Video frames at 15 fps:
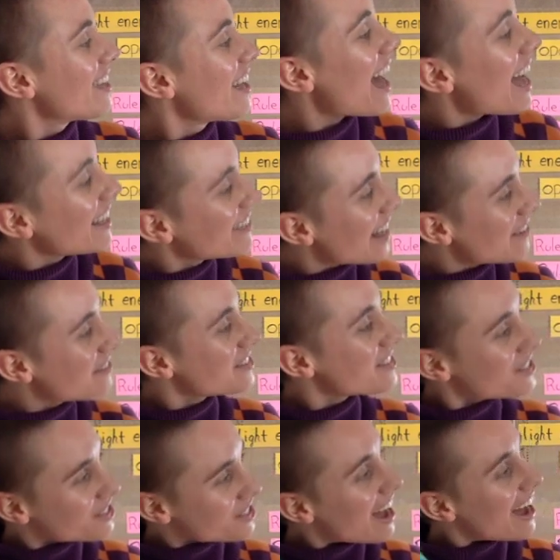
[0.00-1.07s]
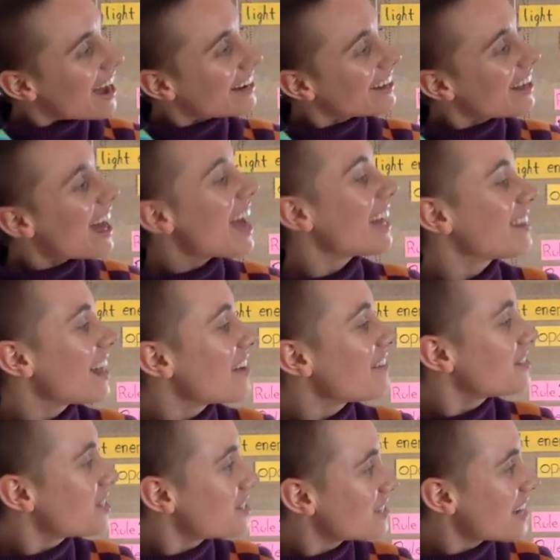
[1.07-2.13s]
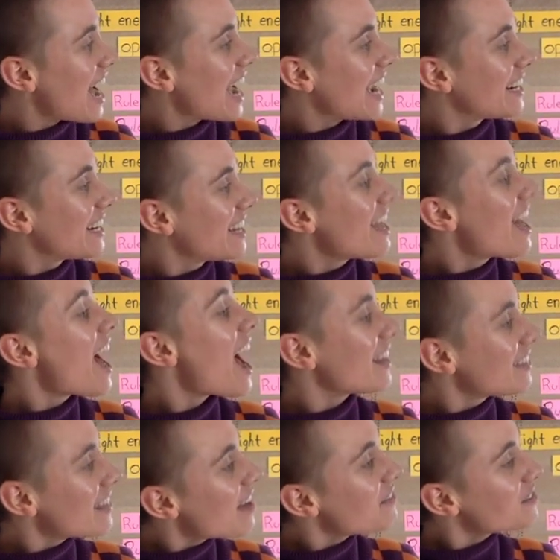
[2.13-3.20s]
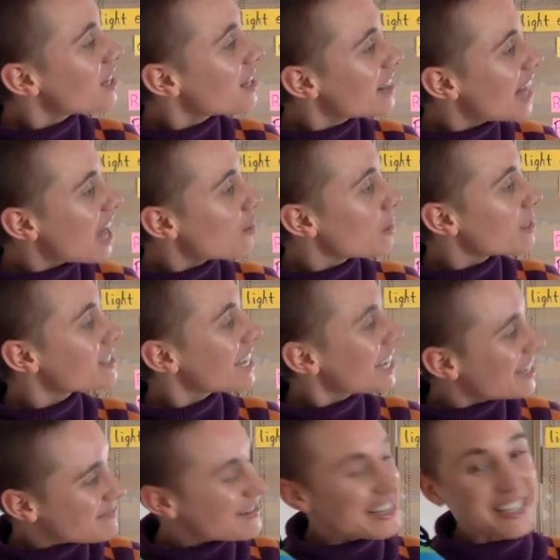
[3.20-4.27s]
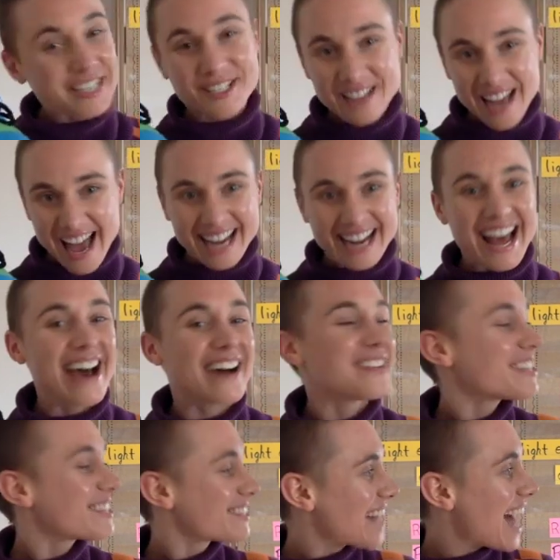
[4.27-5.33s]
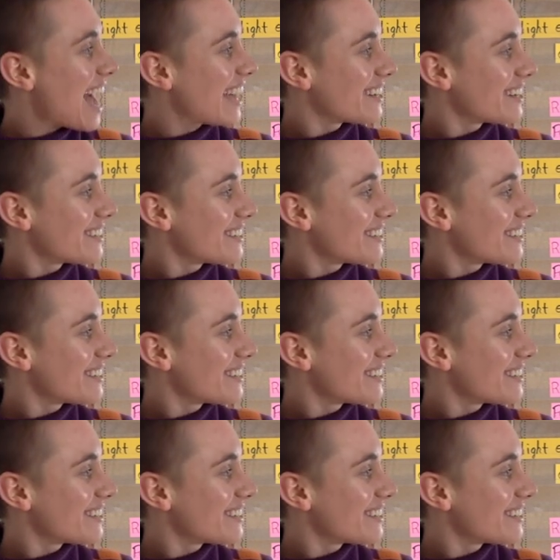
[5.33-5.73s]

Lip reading: I love to shine, I love to shine. I love to let what's in me shine outside.